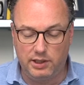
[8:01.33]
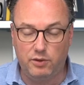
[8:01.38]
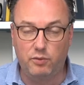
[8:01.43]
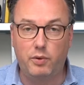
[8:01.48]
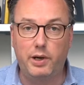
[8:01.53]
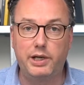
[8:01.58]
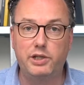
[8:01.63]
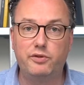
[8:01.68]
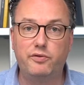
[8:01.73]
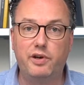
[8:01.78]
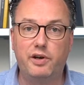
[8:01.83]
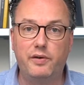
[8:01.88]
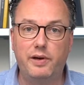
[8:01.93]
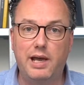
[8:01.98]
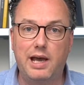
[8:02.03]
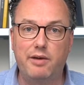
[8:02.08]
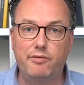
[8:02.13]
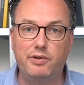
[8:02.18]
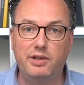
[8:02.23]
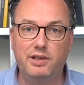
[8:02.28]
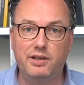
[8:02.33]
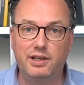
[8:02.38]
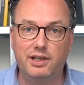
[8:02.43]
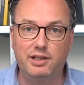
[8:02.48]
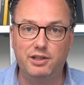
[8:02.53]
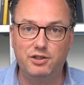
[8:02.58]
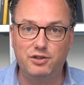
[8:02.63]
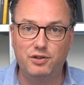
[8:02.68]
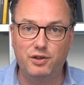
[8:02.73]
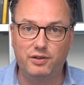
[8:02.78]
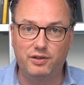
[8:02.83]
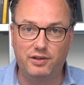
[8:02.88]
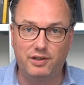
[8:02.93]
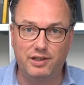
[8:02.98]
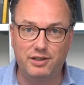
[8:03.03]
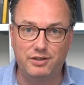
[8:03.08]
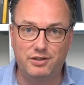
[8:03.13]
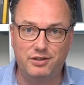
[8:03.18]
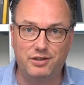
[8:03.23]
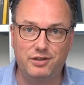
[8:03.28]
it winds very heavy. It is not
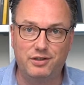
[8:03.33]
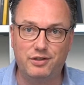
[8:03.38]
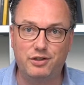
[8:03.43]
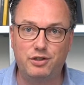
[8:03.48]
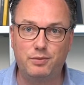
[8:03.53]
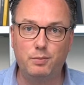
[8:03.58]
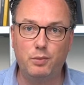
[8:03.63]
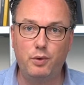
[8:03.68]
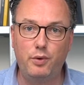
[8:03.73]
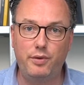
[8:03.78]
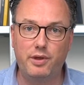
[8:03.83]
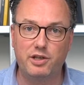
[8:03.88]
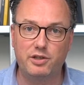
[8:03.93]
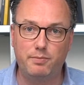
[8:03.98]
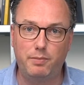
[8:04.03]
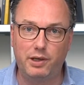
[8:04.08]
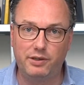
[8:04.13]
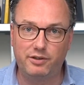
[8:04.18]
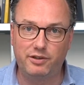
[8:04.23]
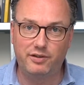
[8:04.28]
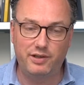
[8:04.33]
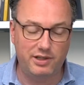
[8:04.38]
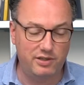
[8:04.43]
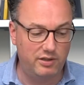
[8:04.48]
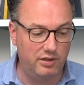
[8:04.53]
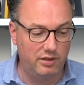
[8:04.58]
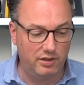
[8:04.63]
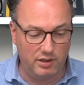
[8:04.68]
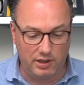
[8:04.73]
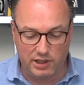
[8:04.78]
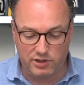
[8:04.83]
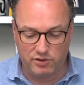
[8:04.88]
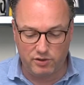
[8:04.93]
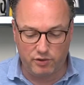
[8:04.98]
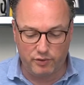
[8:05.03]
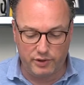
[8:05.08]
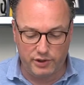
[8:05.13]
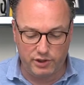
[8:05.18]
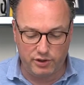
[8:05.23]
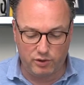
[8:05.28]
as smooth as butter as the
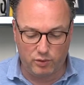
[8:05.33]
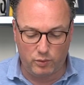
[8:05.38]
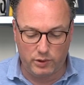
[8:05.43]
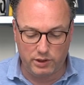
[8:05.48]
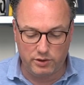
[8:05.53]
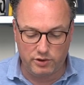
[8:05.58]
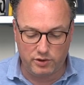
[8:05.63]
original one,